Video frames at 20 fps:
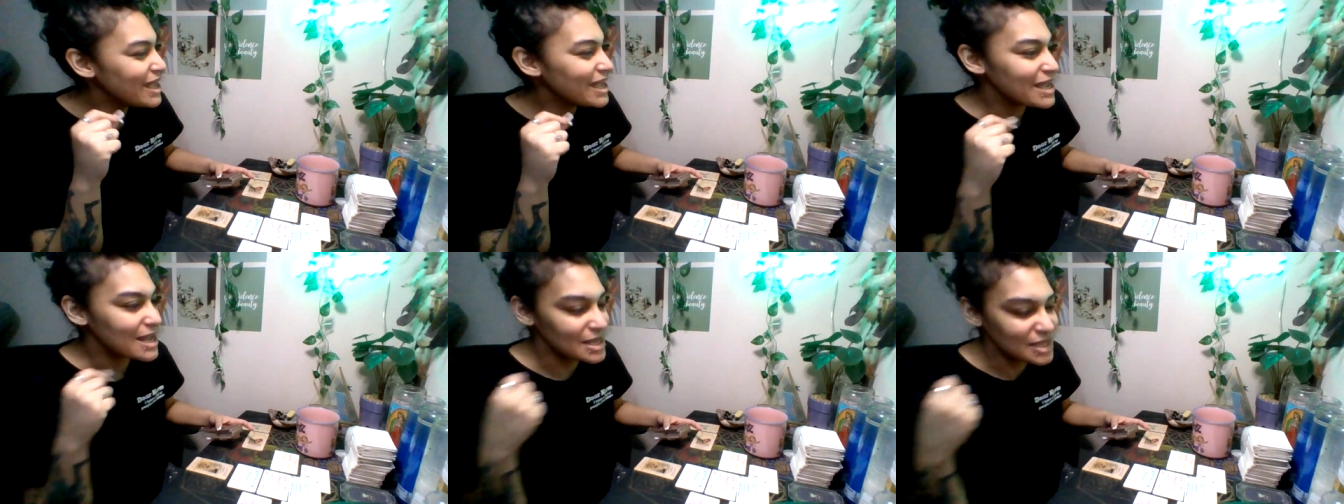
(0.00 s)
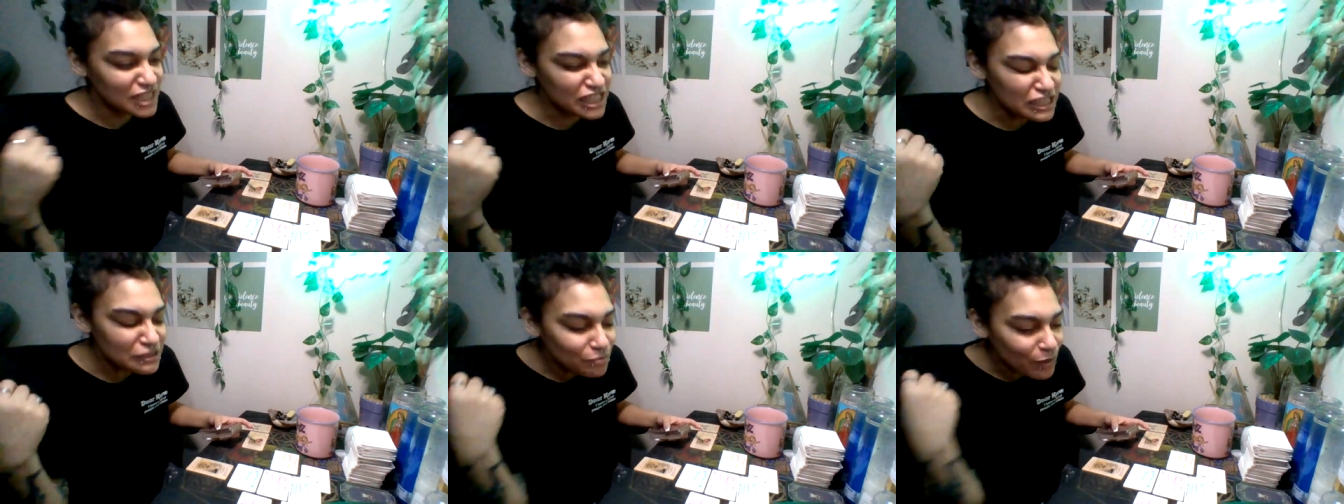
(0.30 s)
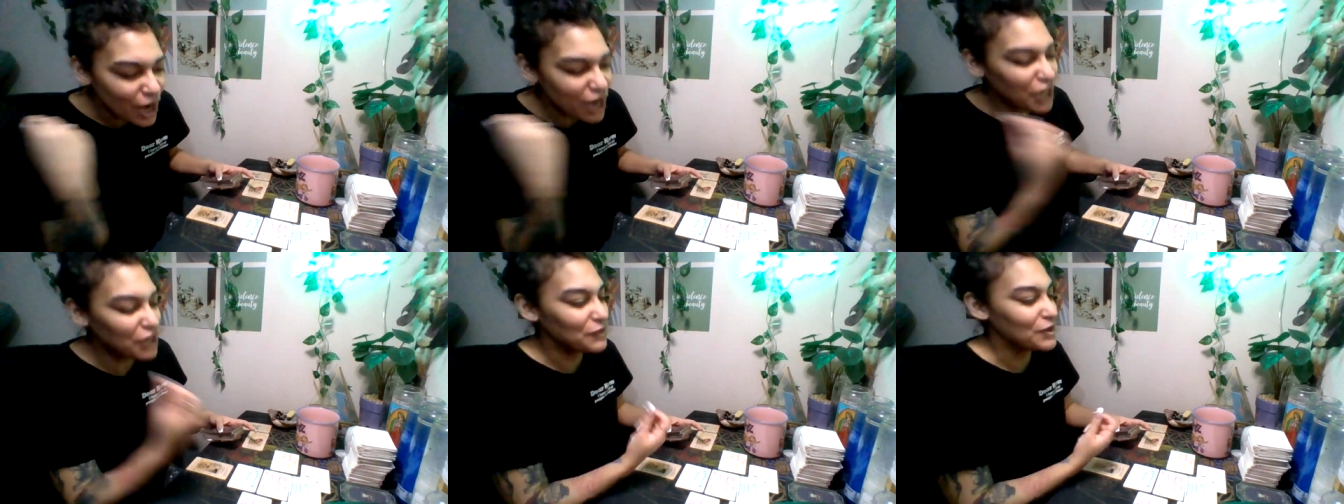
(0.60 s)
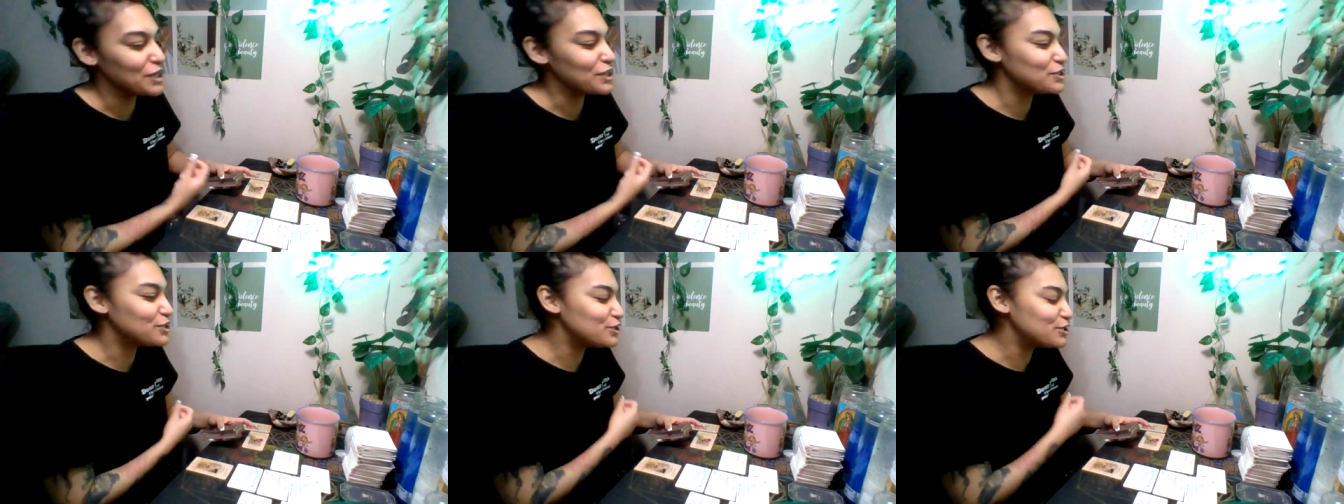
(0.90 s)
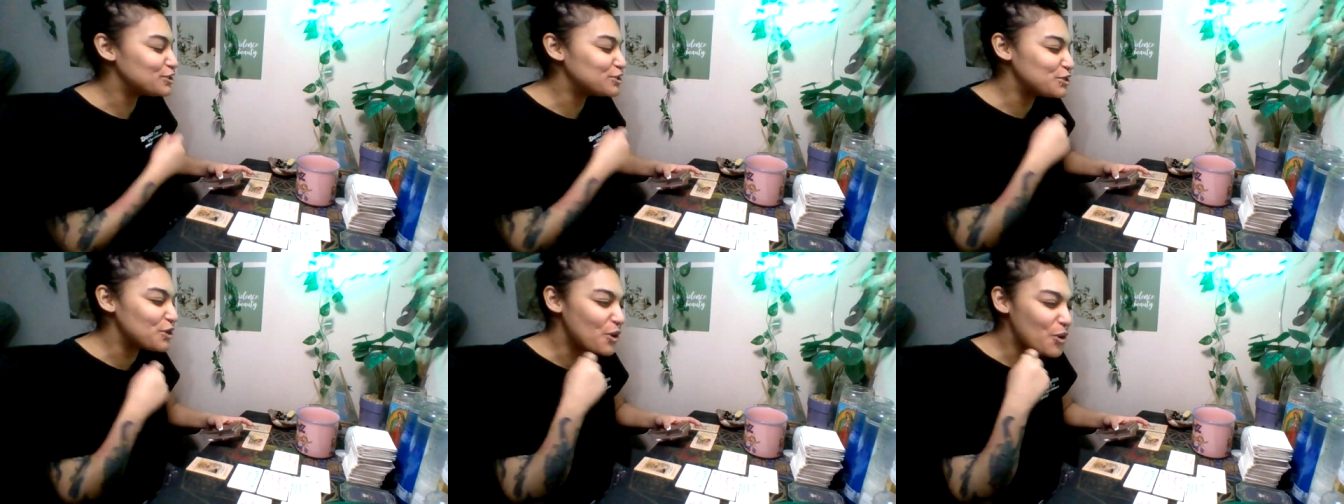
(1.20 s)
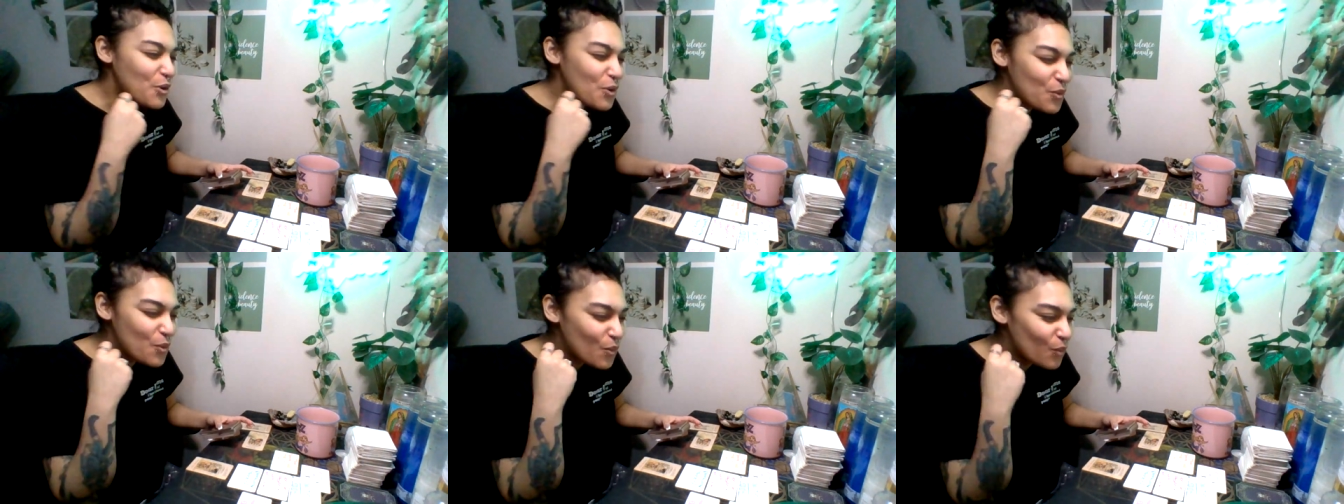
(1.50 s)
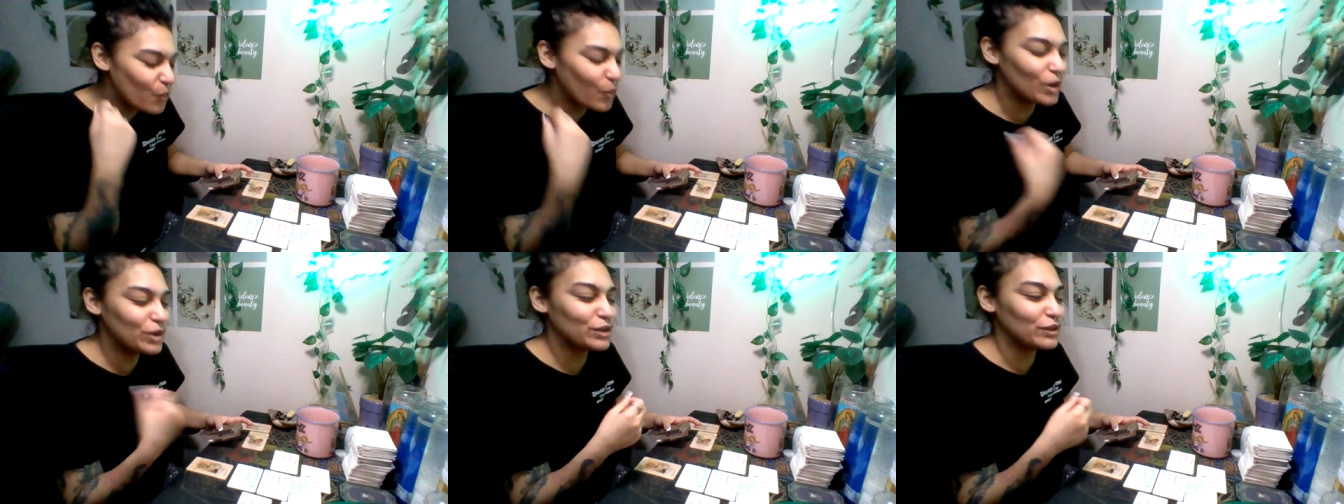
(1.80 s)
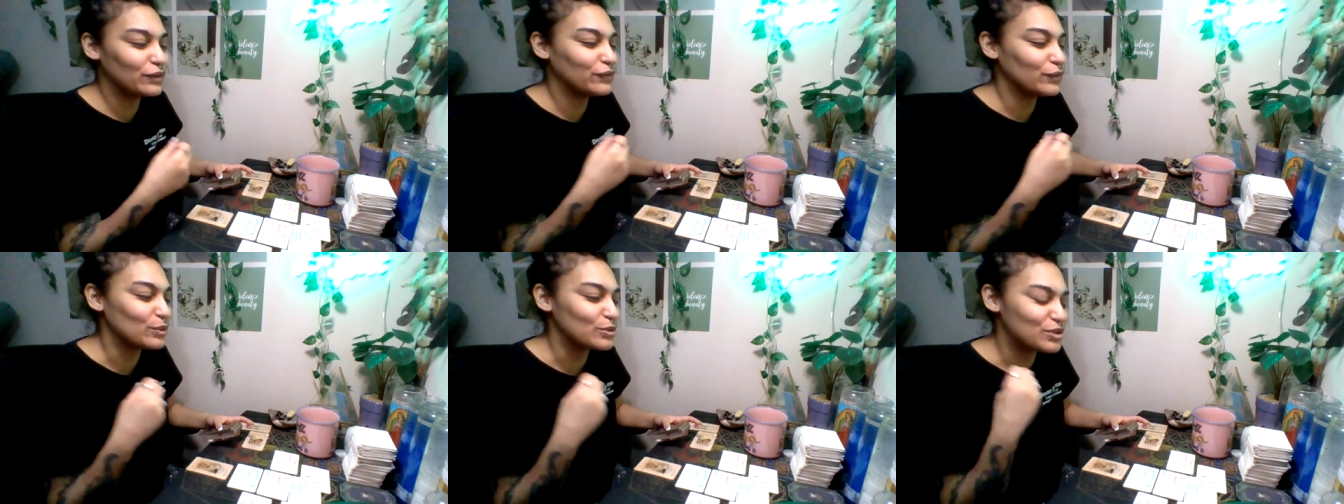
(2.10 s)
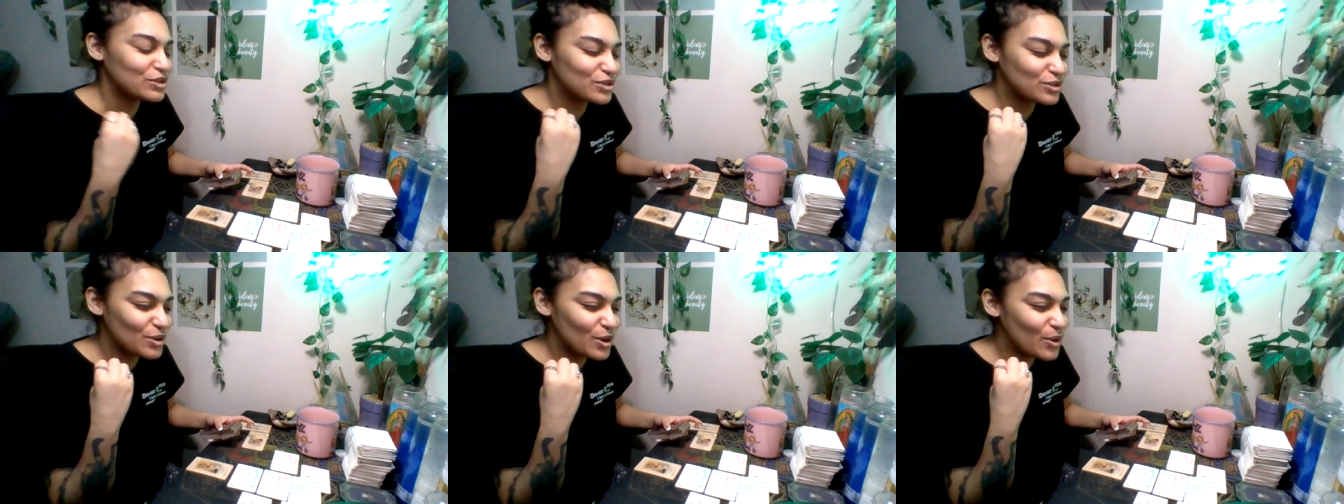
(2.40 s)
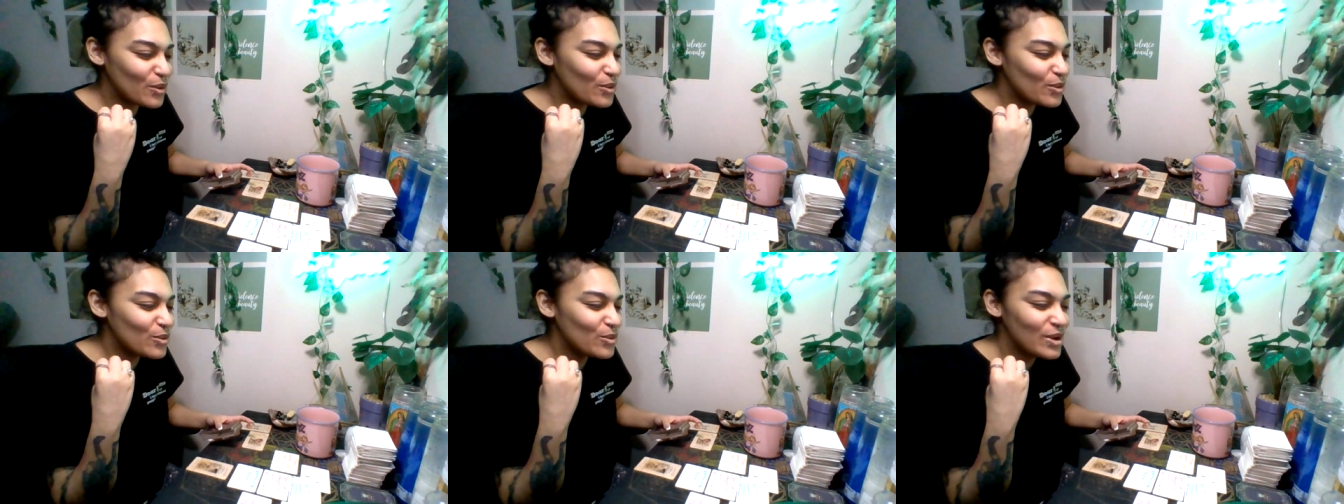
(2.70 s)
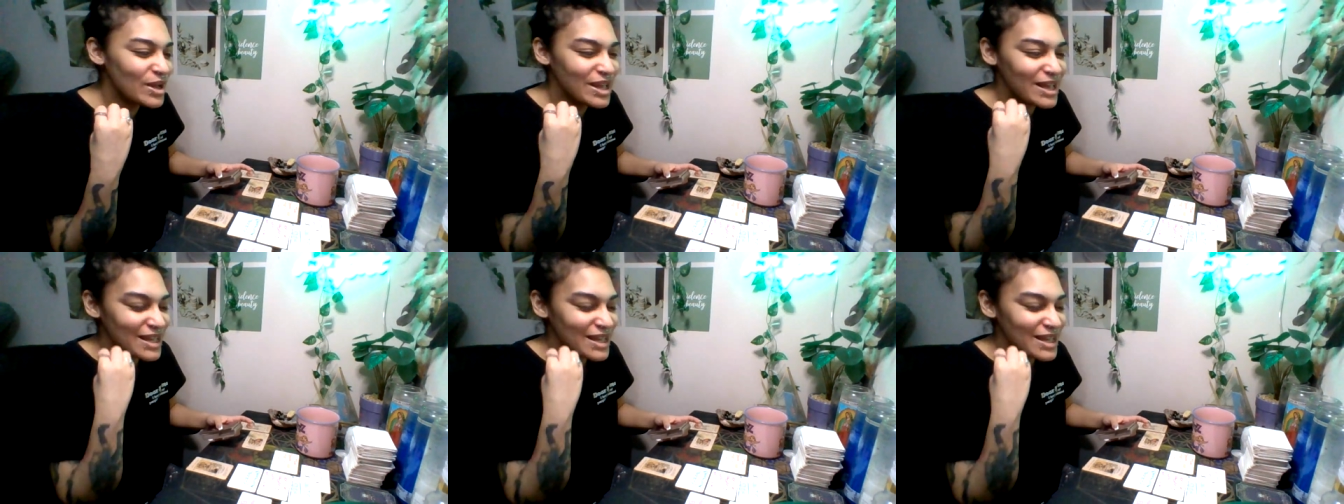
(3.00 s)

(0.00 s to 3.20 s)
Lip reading: inspiring, so wonderful, so...